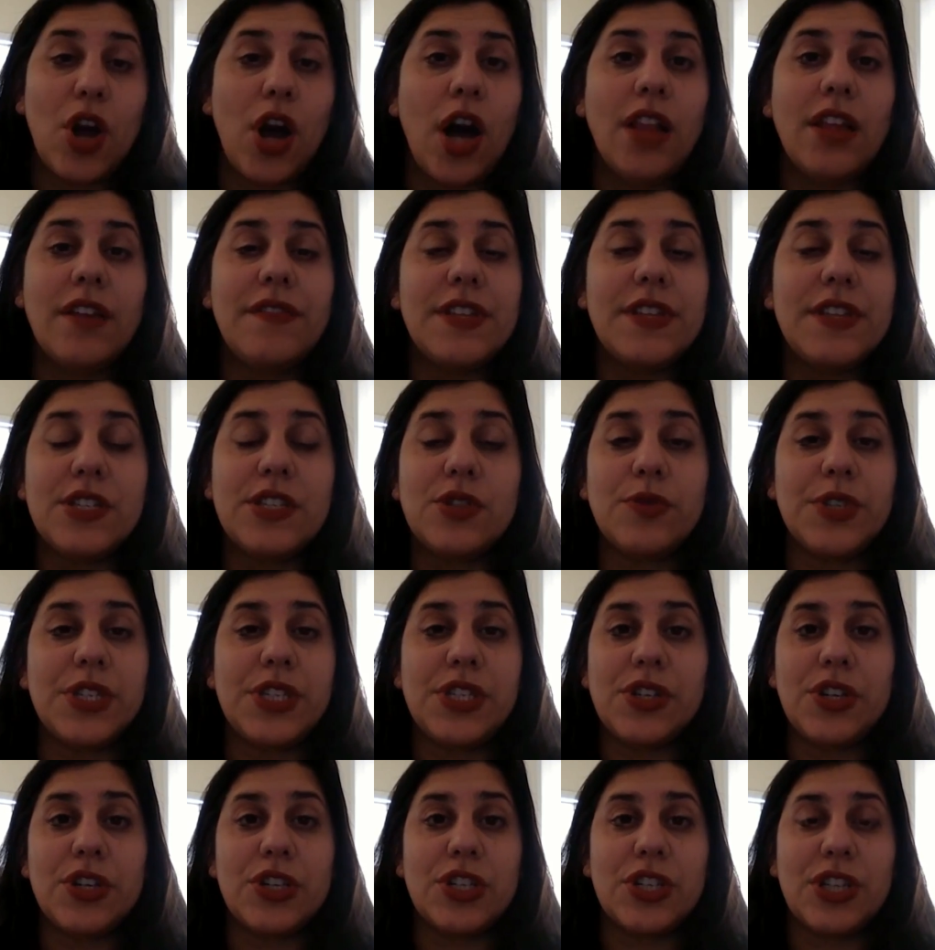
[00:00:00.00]
all of this
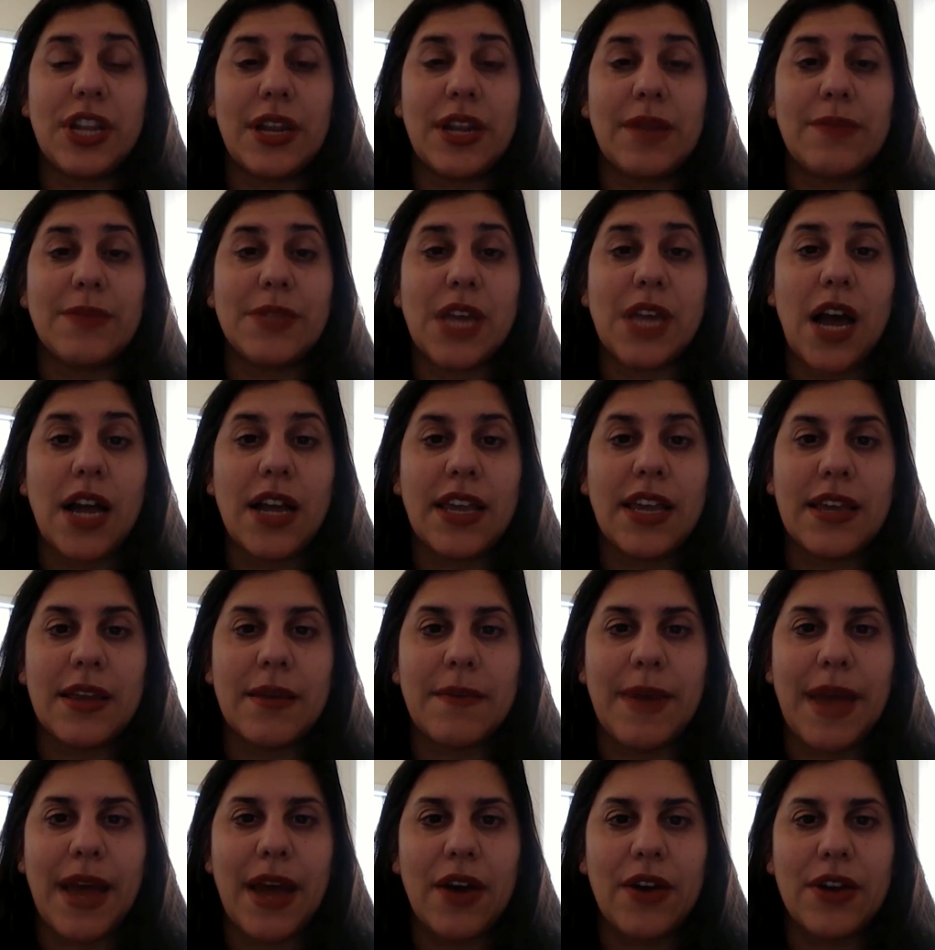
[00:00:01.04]
research that I'm talking
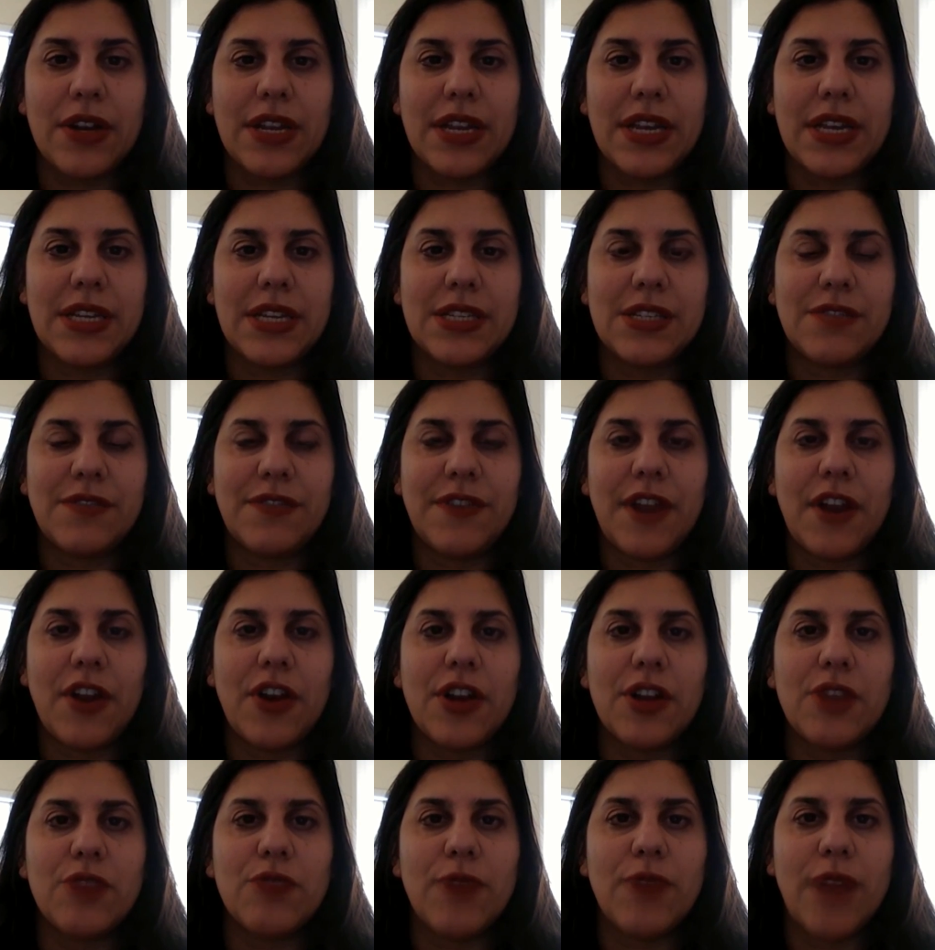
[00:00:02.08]
about is
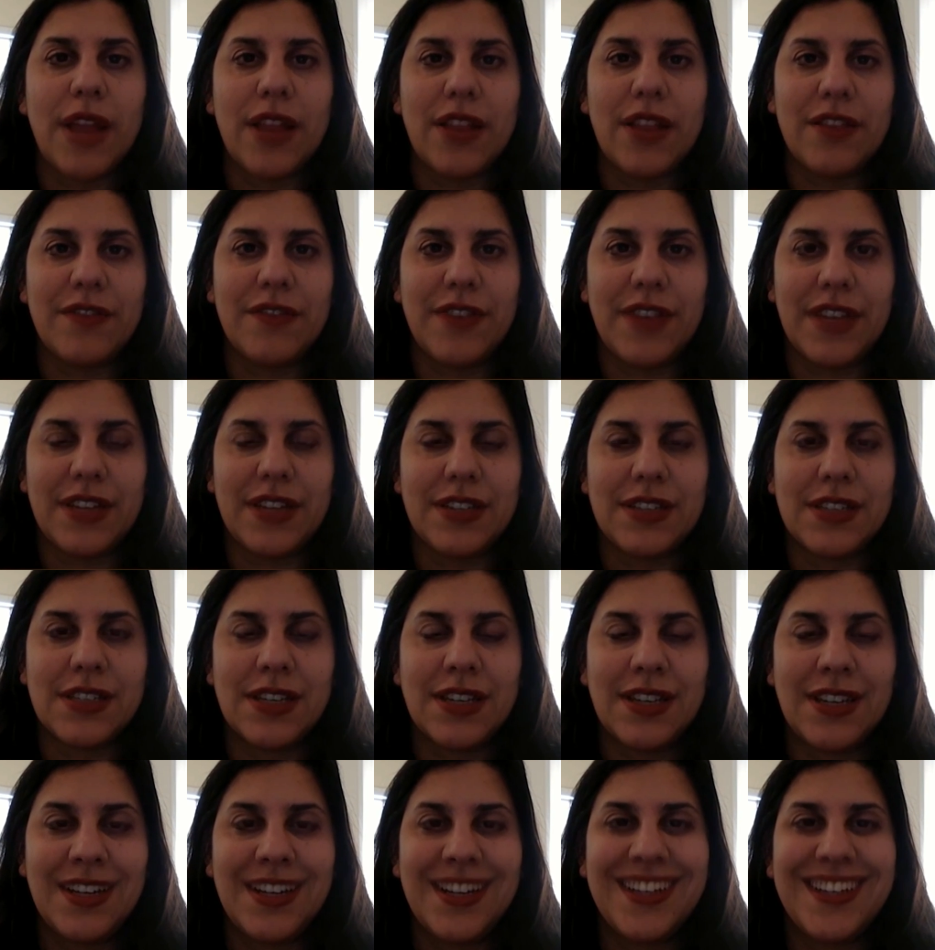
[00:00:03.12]
very relevant
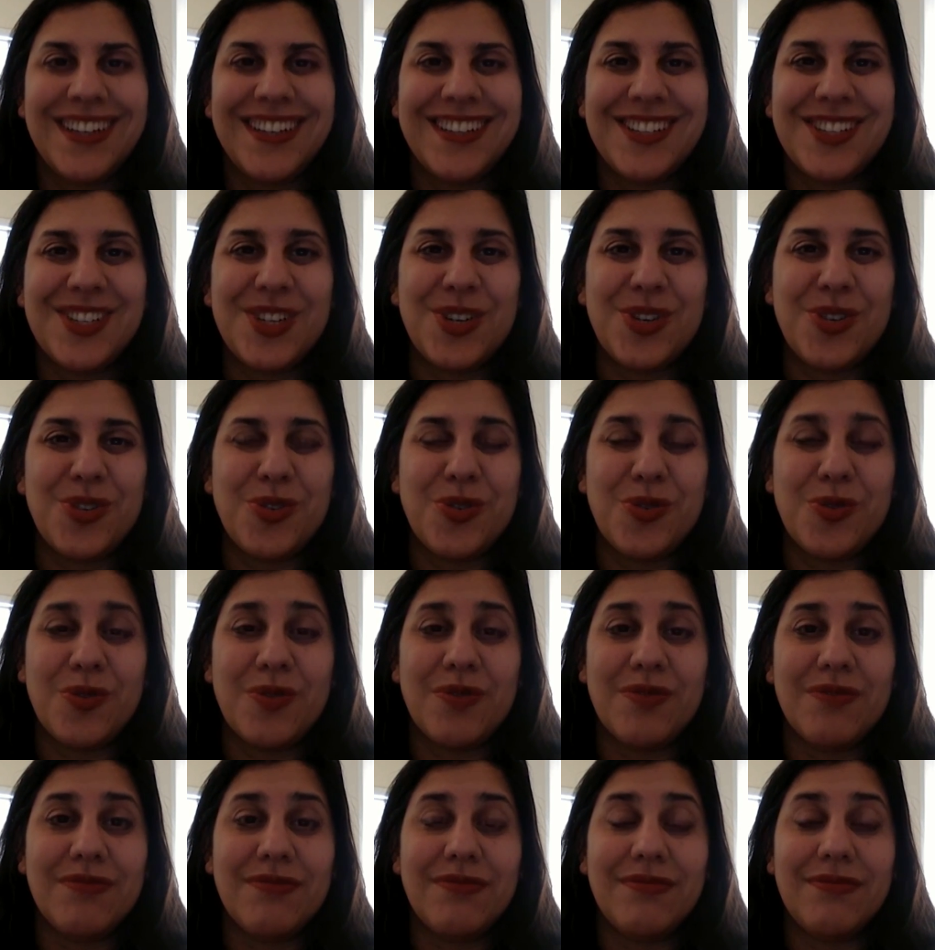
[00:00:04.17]
to
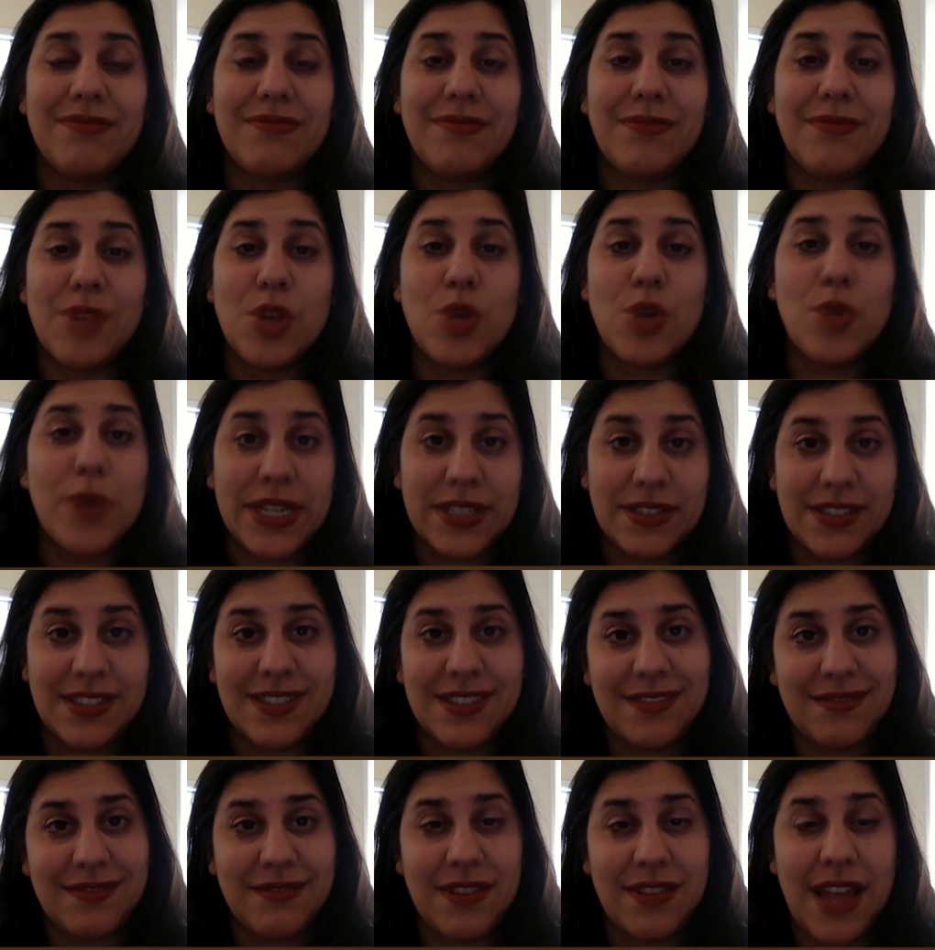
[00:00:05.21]

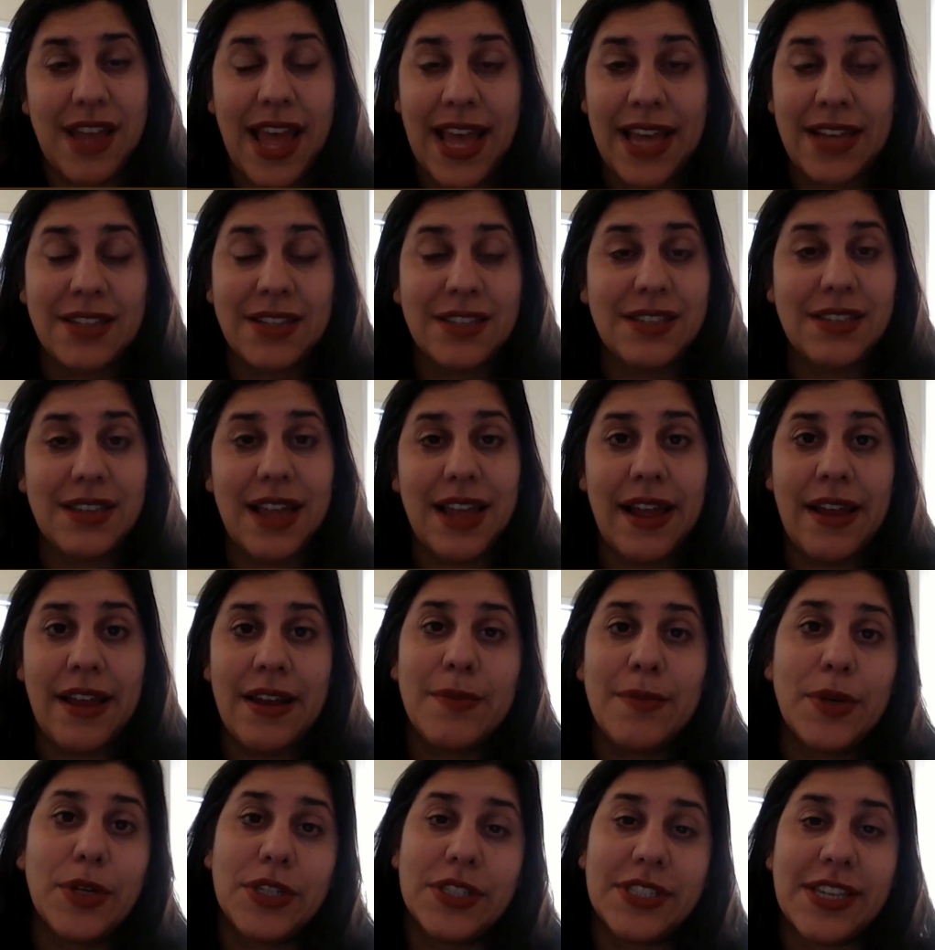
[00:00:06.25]
humans and
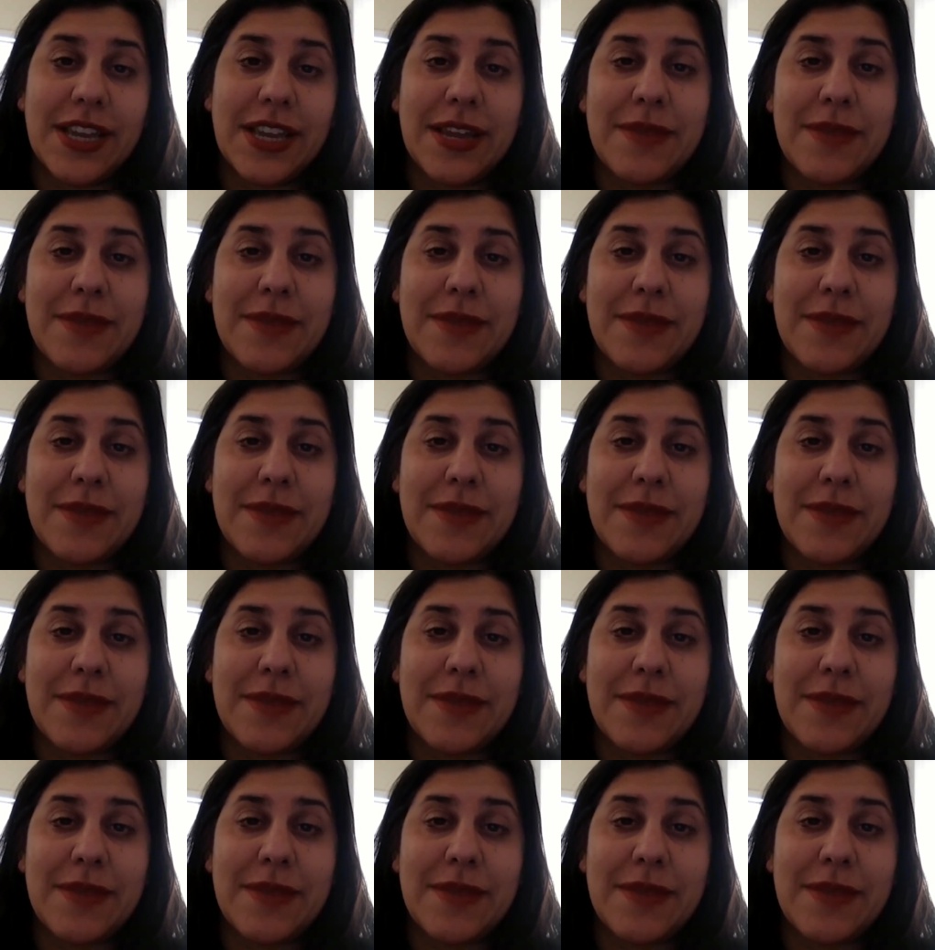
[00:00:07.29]
animals.